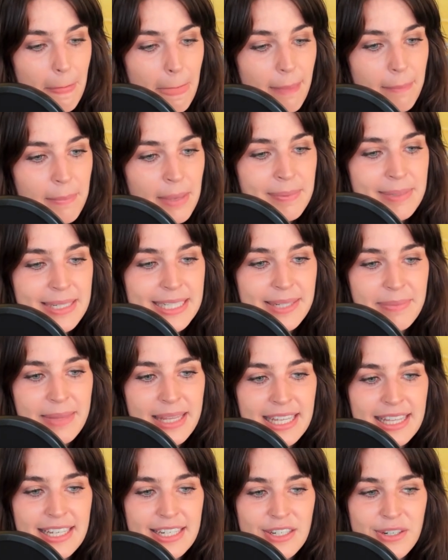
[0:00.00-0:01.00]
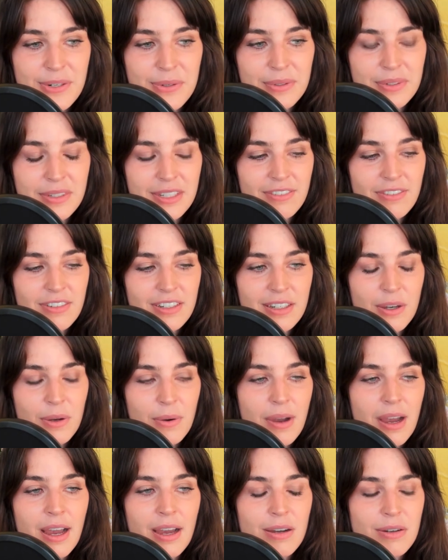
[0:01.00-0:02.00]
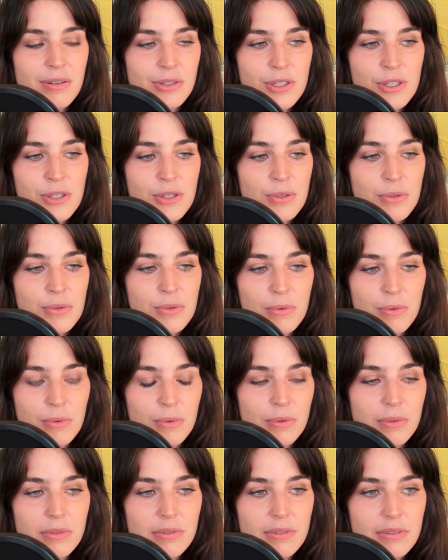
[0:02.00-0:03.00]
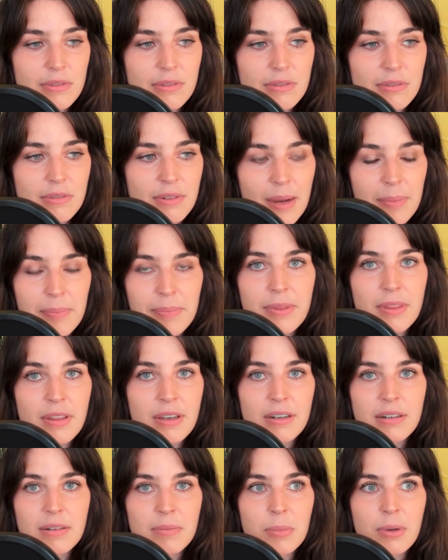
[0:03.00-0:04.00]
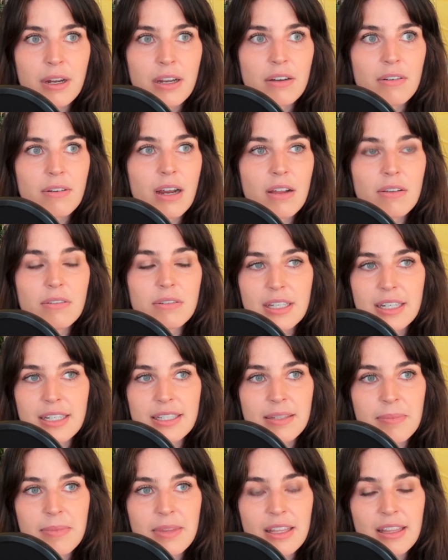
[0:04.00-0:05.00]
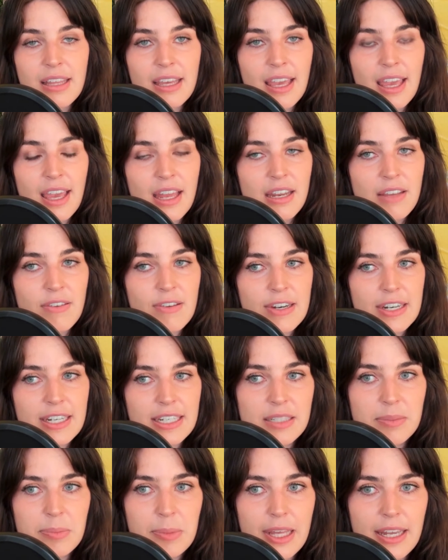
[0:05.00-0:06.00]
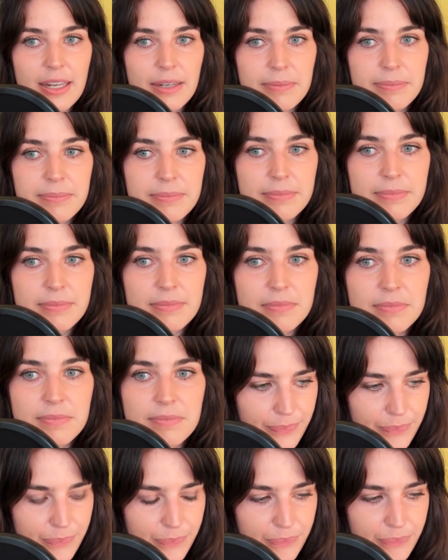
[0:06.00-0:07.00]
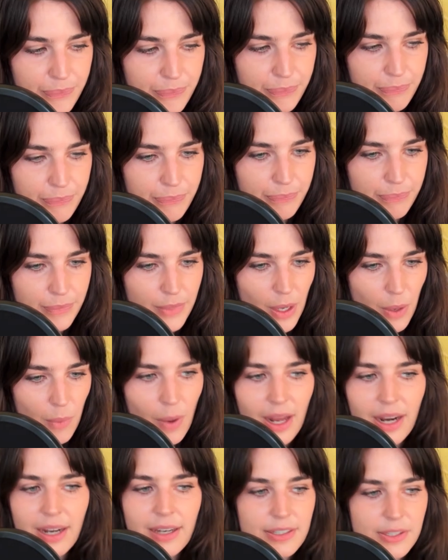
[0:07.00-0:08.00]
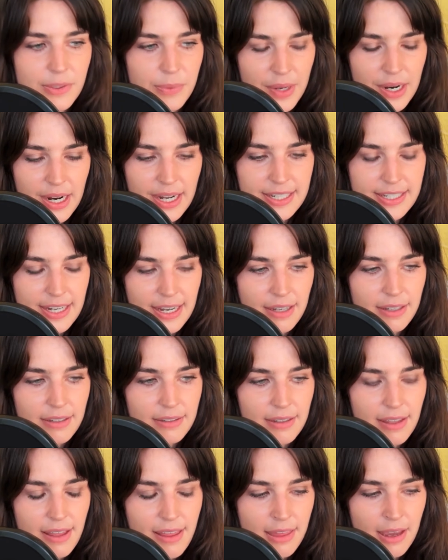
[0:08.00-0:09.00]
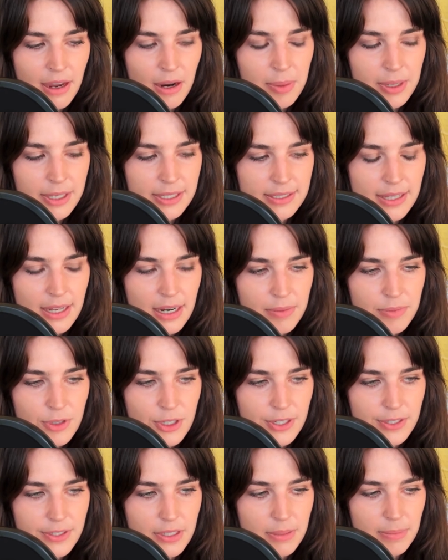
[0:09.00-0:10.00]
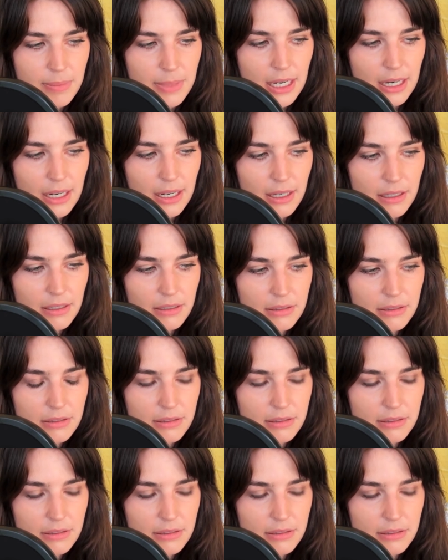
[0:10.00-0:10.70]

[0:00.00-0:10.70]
maybe something they don't even know how to wrap their brain around, like something they can't even explain. What else would I tell a therapist that I'm just meeting?